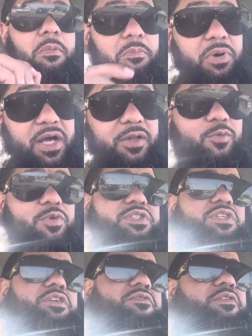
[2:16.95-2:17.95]
But what's
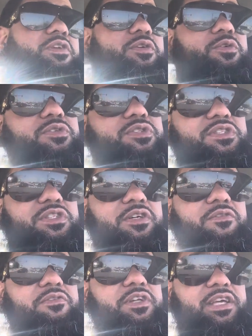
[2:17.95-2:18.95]
good for the goose is
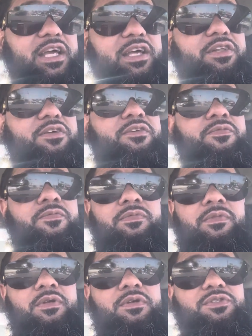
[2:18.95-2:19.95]
good for the gander.
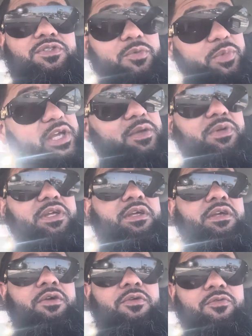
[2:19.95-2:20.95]
So maybe
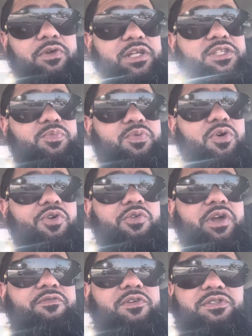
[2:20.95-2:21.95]
Regis
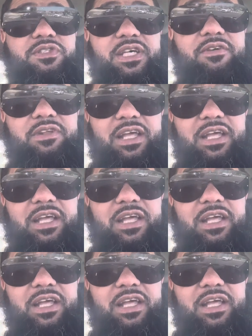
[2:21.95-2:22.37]
Prograis versus Devin